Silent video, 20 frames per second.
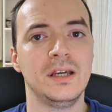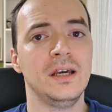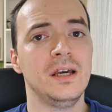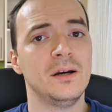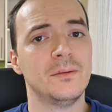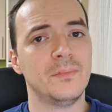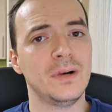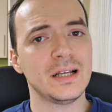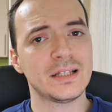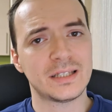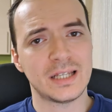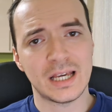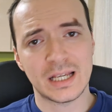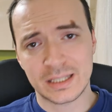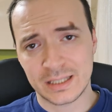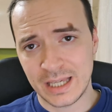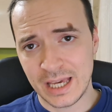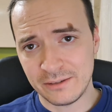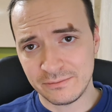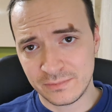My SaaS
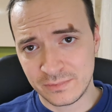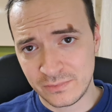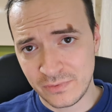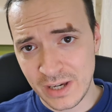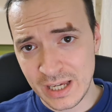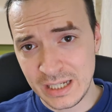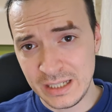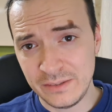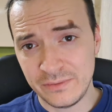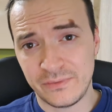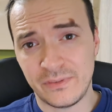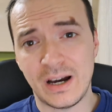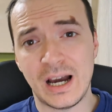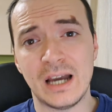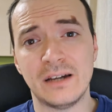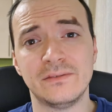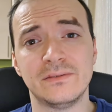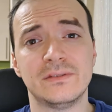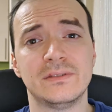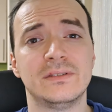have
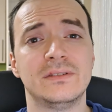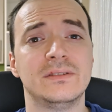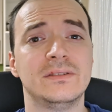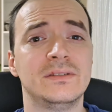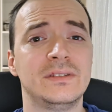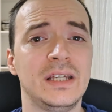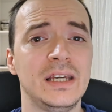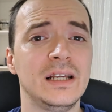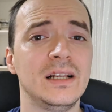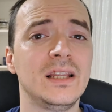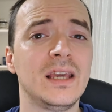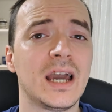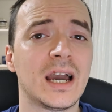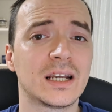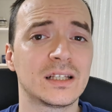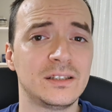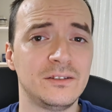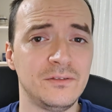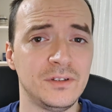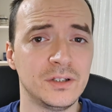25 daily
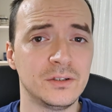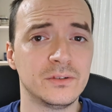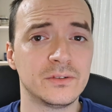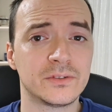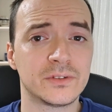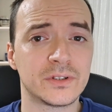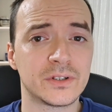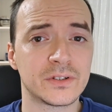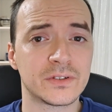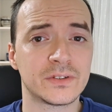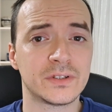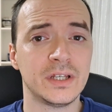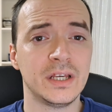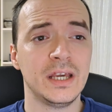active users,